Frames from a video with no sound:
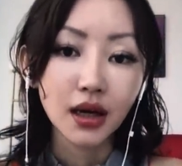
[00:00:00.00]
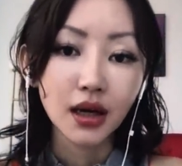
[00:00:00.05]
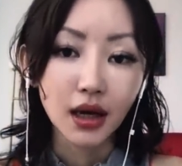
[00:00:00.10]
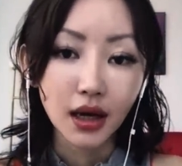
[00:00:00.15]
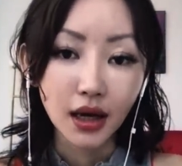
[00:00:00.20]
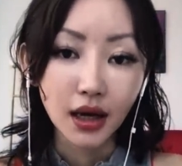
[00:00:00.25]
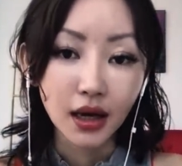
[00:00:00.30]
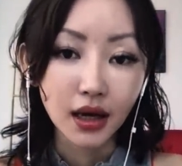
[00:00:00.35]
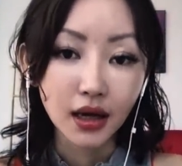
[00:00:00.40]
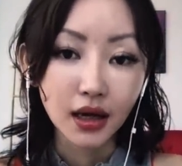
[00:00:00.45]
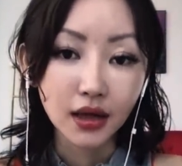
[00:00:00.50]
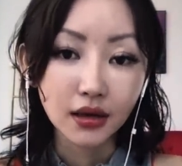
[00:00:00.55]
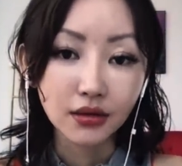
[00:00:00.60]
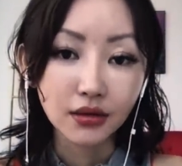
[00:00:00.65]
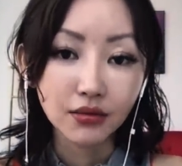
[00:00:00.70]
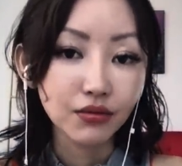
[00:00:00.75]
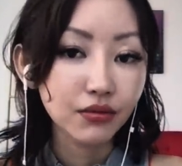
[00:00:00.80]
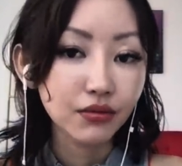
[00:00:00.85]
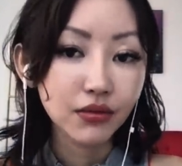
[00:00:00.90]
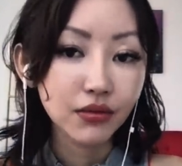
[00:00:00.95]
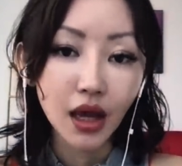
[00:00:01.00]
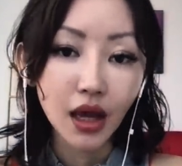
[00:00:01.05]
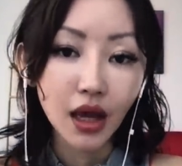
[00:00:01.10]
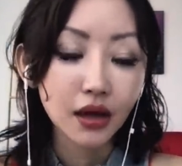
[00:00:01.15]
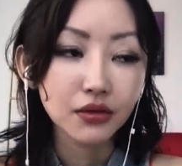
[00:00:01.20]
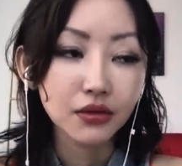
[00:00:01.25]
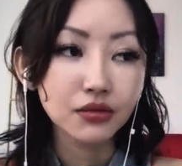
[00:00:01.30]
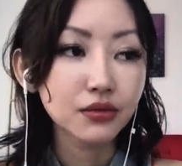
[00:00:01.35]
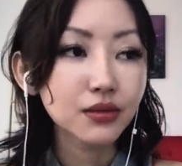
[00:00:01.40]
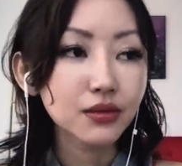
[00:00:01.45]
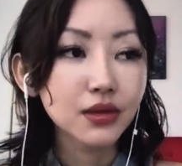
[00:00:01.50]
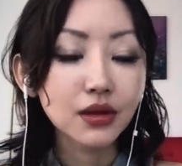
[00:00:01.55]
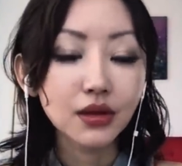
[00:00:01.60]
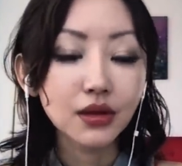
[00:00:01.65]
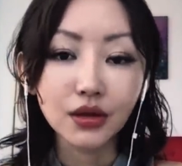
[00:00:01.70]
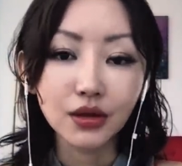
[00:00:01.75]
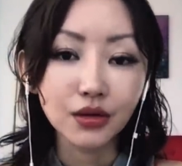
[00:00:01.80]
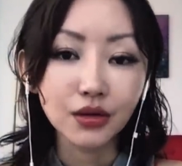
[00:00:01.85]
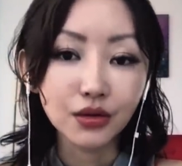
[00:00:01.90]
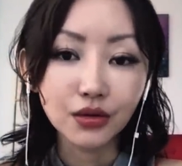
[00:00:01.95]
And they,
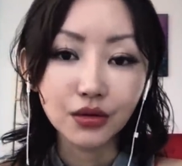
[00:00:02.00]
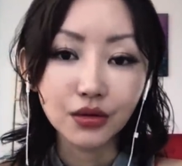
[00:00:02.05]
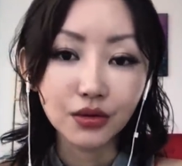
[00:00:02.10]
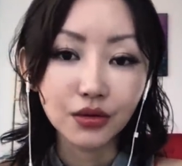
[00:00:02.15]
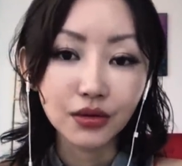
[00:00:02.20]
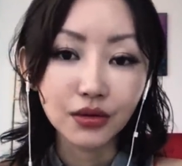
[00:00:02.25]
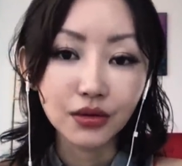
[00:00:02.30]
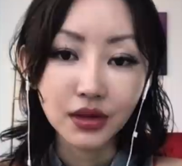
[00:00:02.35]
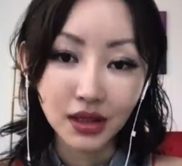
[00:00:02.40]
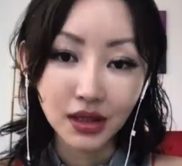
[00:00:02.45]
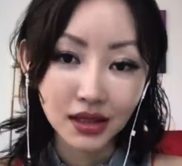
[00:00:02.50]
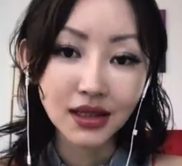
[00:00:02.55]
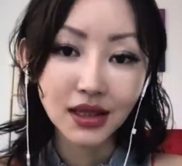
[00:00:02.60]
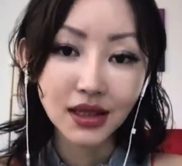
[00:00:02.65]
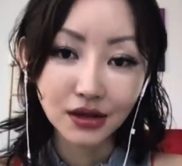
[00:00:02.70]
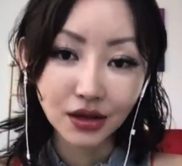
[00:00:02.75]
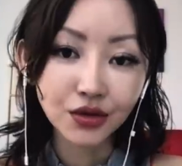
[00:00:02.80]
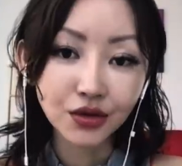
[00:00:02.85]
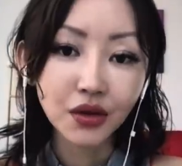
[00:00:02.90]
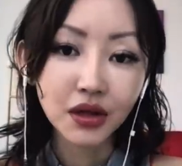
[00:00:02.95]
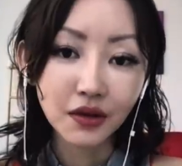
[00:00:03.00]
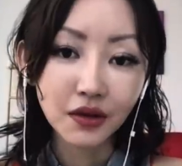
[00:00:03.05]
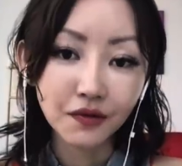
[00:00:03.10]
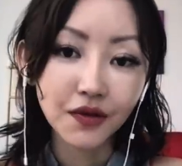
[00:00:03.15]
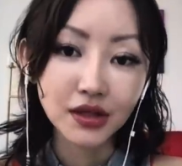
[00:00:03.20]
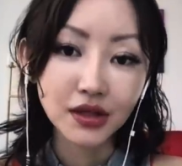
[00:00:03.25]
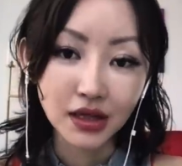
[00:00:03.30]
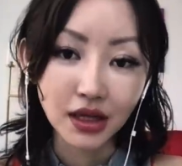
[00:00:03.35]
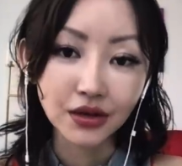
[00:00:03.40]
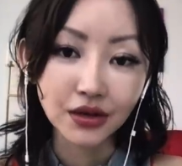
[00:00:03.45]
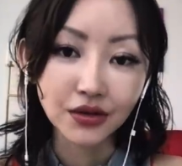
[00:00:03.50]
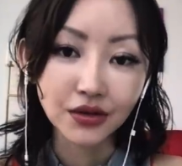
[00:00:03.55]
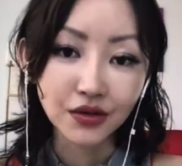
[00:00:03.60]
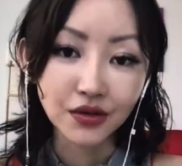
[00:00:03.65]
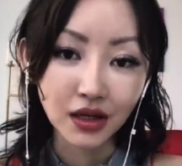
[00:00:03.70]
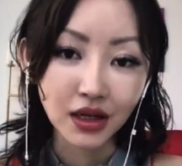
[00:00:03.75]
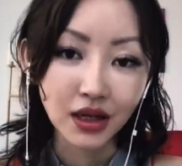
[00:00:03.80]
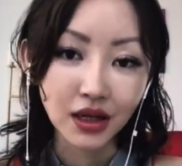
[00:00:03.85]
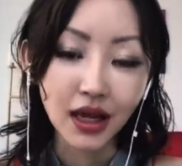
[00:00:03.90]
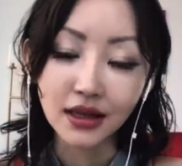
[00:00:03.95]
you, this is the 21st
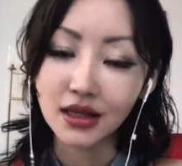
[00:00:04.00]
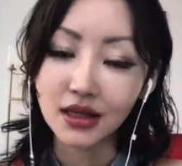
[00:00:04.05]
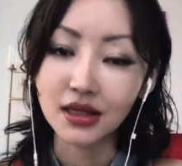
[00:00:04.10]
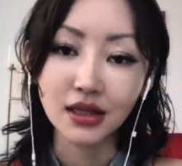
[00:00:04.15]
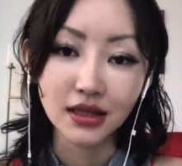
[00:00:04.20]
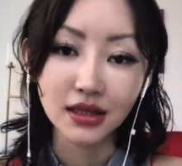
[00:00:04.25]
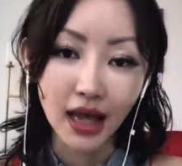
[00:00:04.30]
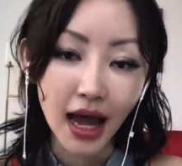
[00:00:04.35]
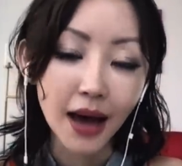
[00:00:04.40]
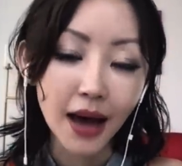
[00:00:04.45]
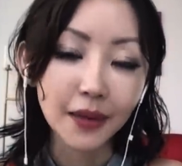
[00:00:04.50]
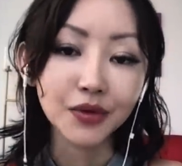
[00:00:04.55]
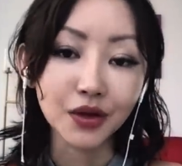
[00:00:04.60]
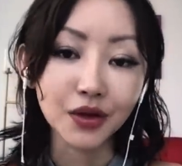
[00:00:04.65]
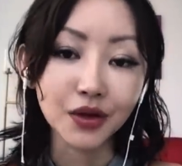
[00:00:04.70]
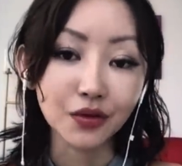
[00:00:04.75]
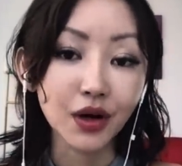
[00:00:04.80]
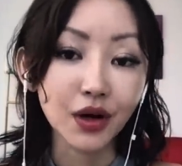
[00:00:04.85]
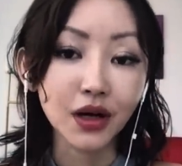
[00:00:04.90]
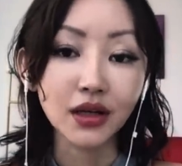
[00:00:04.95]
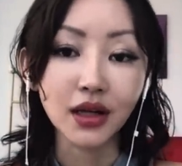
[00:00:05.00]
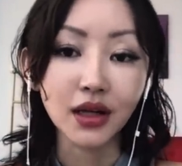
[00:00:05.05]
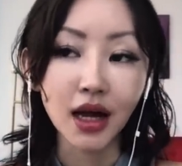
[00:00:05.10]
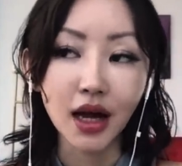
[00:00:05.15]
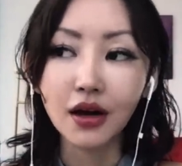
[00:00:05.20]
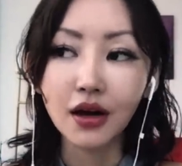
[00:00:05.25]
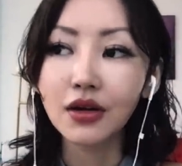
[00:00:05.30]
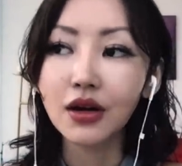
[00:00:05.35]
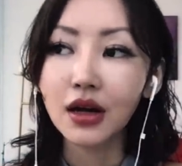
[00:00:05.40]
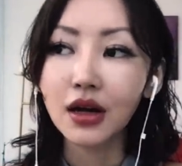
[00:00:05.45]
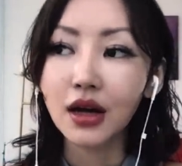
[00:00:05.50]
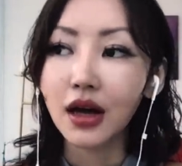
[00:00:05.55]
century and this is happening right now.